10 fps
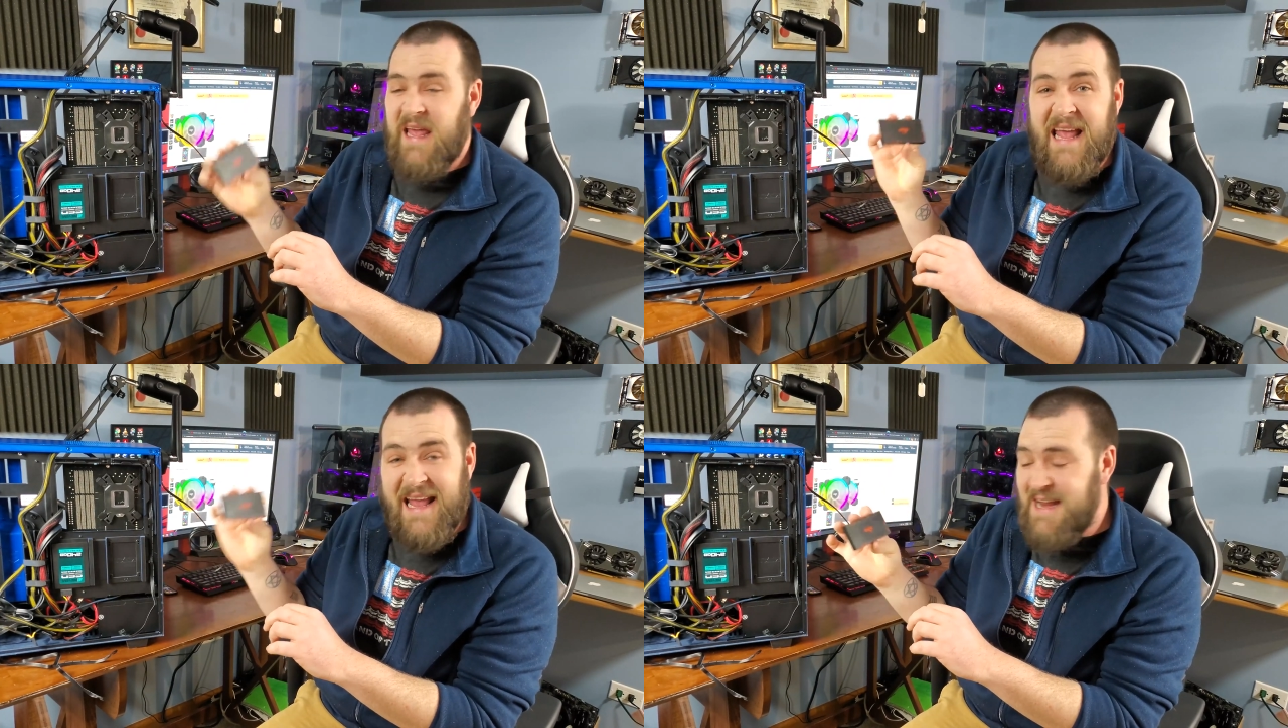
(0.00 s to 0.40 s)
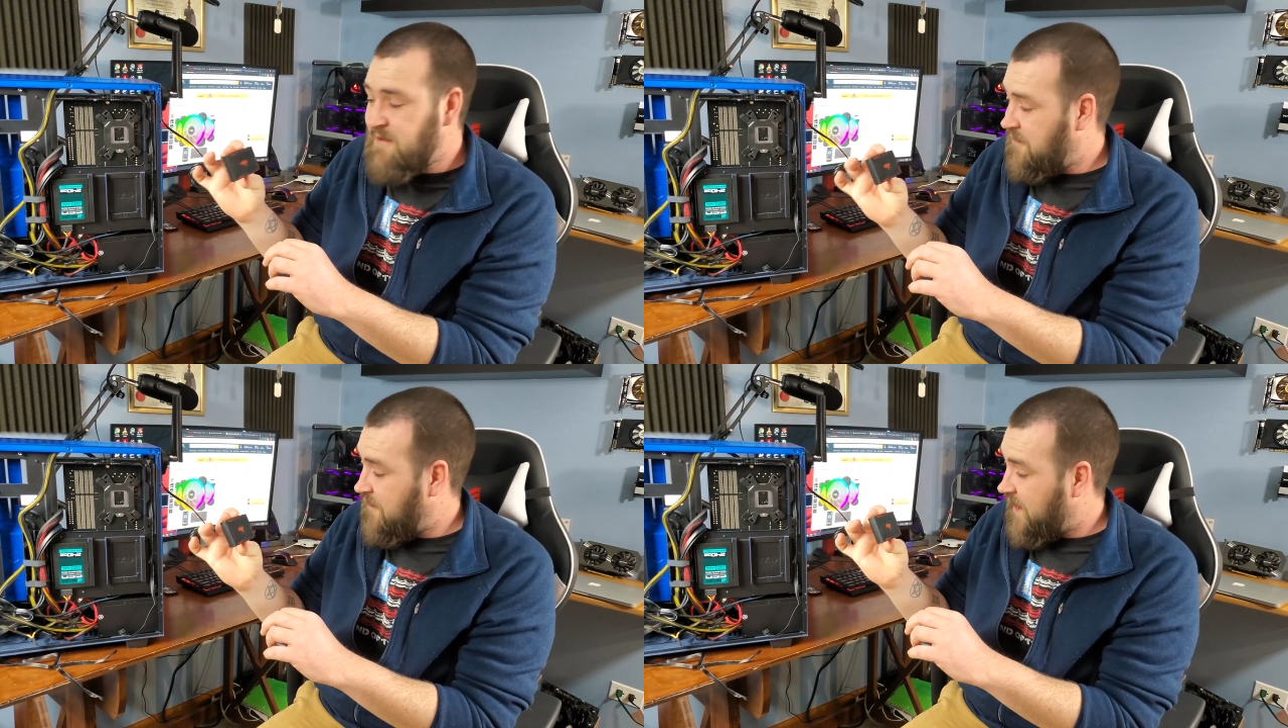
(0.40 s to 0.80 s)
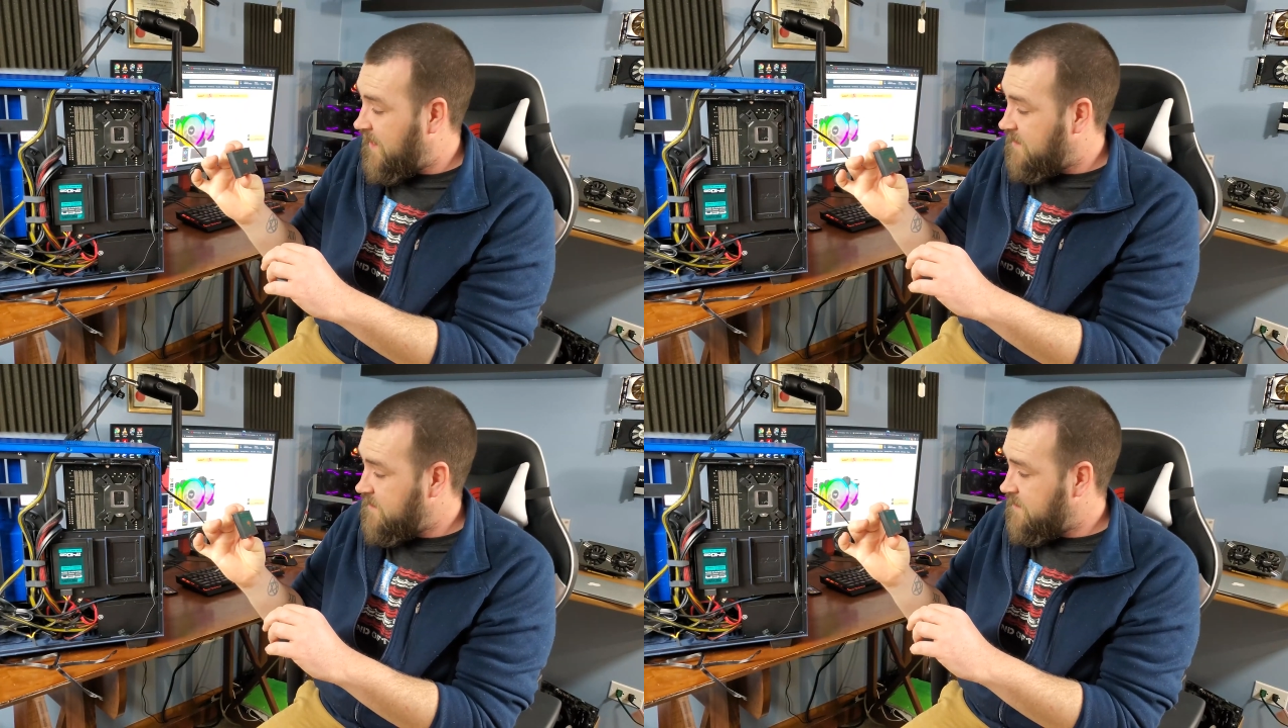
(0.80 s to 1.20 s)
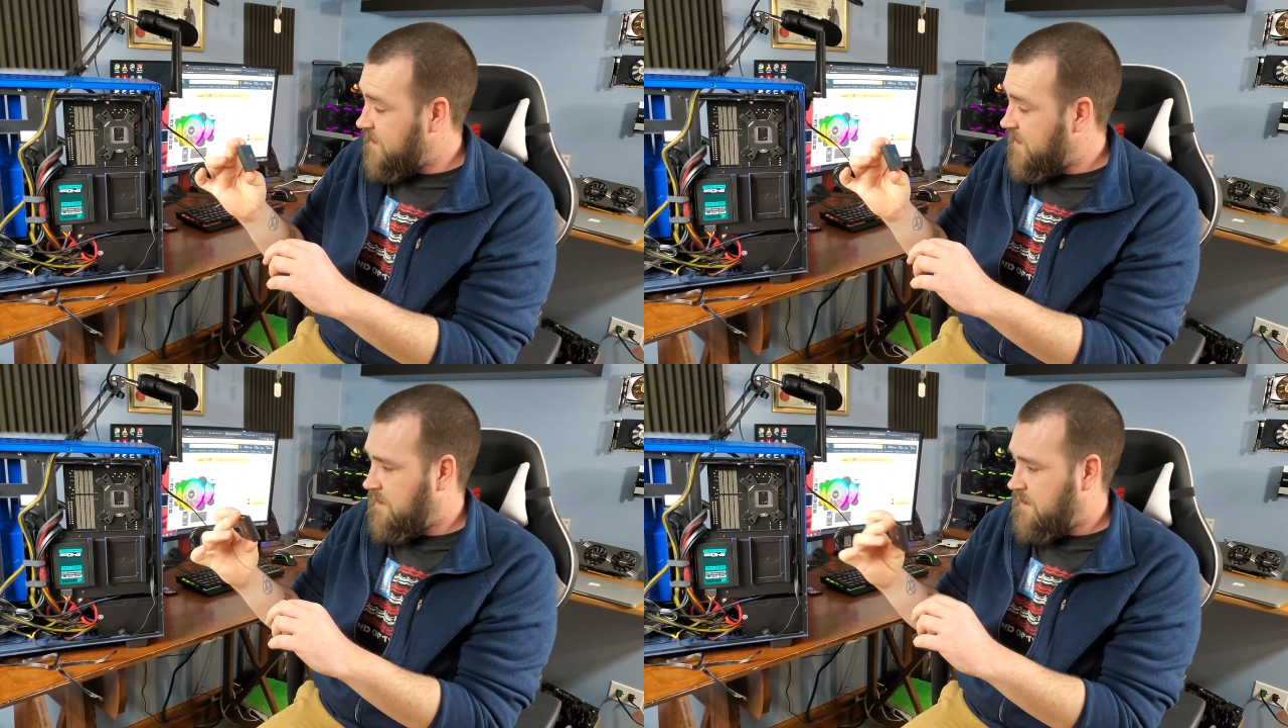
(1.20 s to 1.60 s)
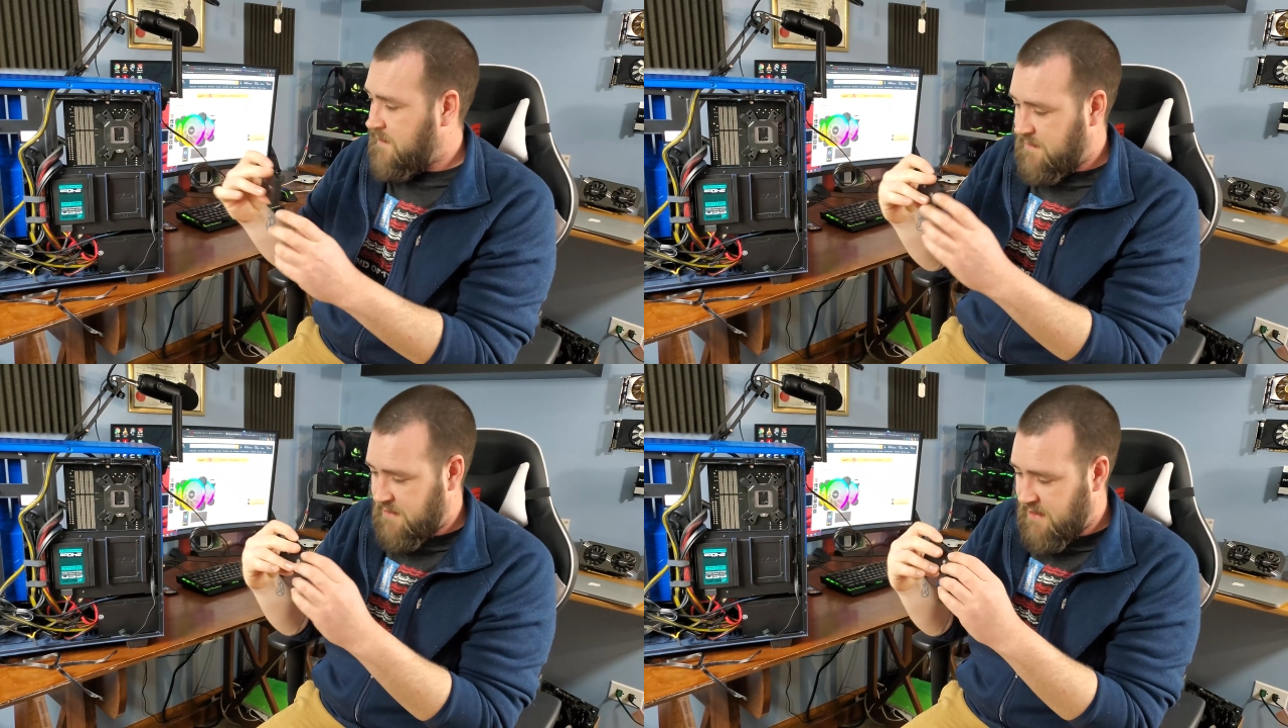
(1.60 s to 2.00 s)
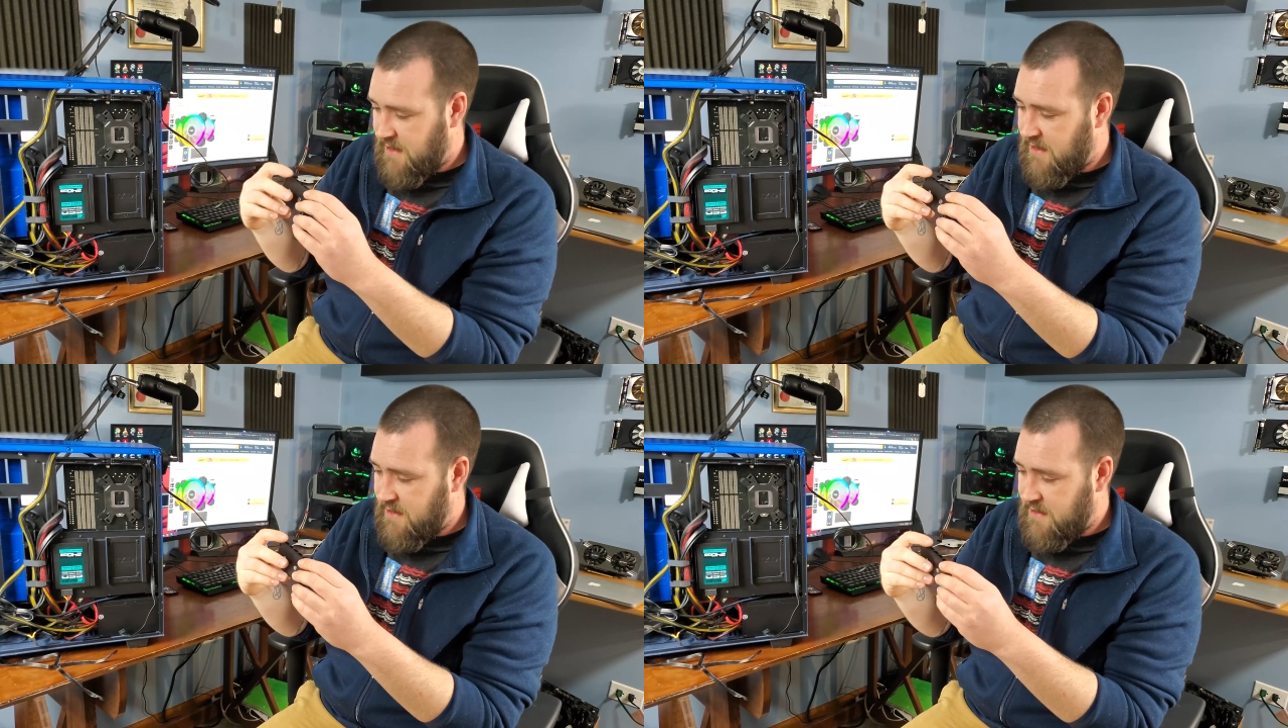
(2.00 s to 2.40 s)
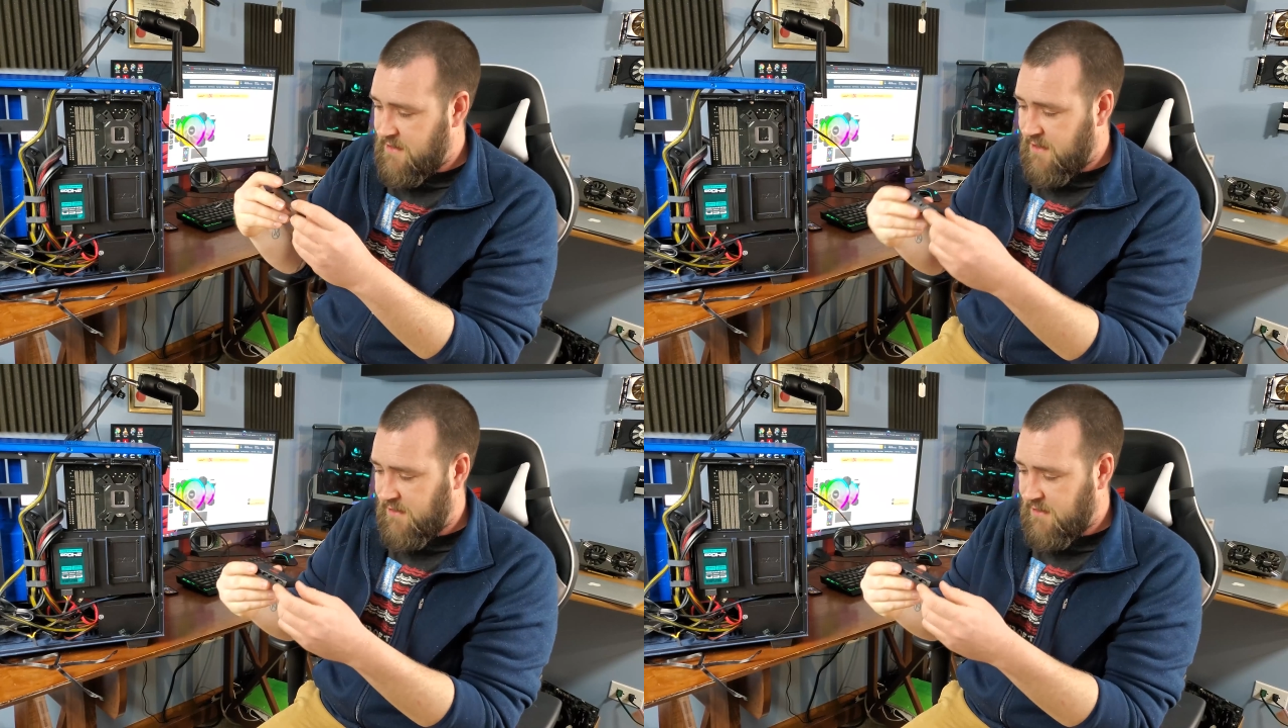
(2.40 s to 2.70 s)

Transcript: 8 fans and